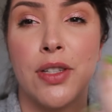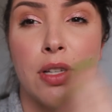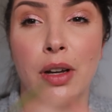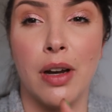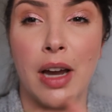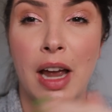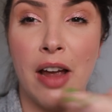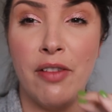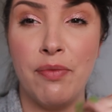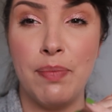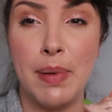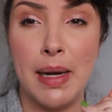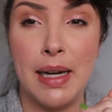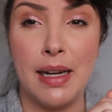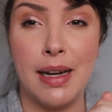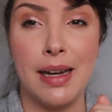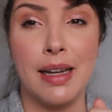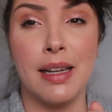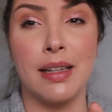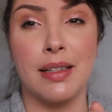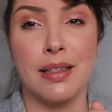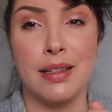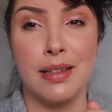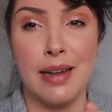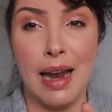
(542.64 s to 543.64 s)
So I have been
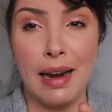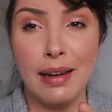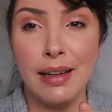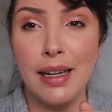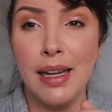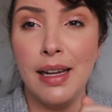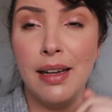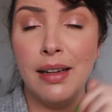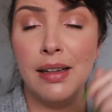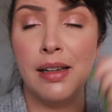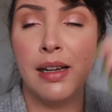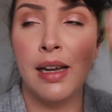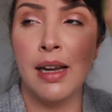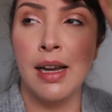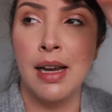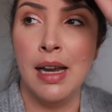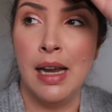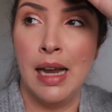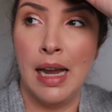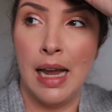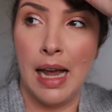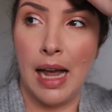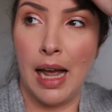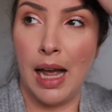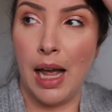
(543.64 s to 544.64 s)
snacking.
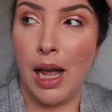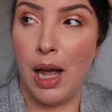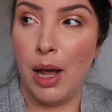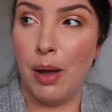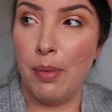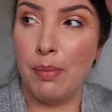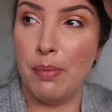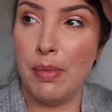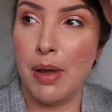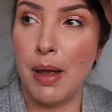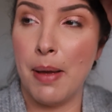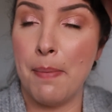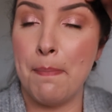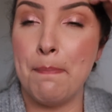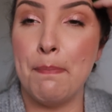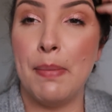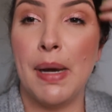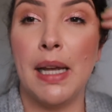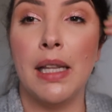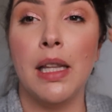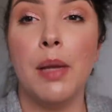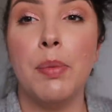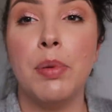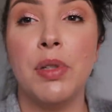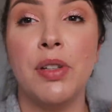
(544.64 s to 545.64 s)

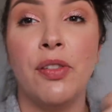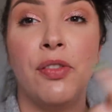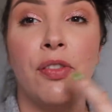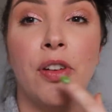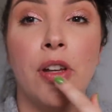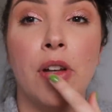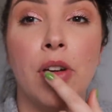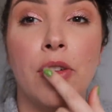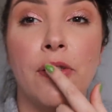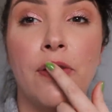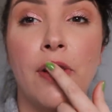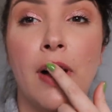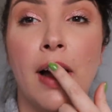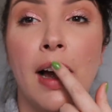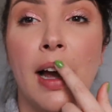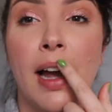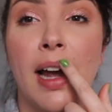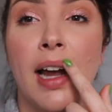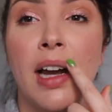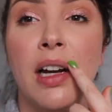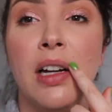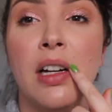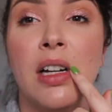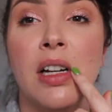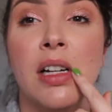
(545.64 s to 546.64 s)
My lips feel
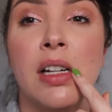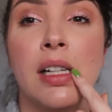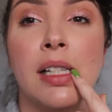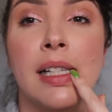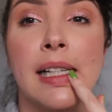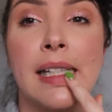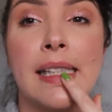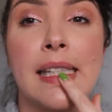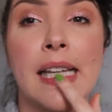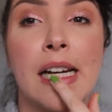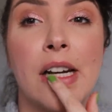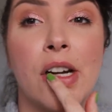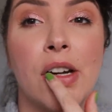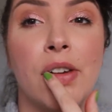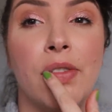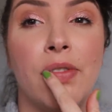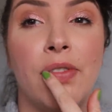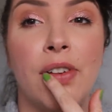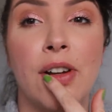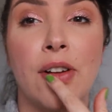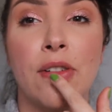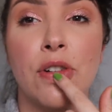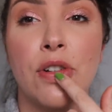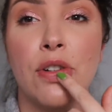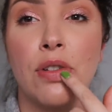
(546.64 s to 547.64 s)
fine. Like, they don't
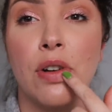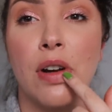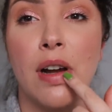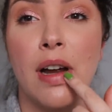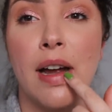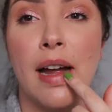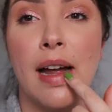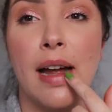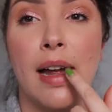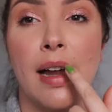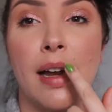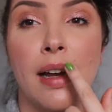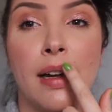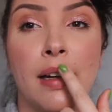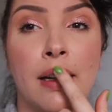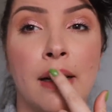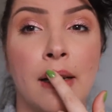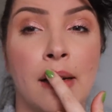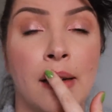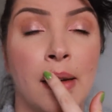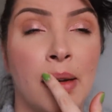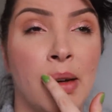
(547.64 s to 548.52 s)
feel dry.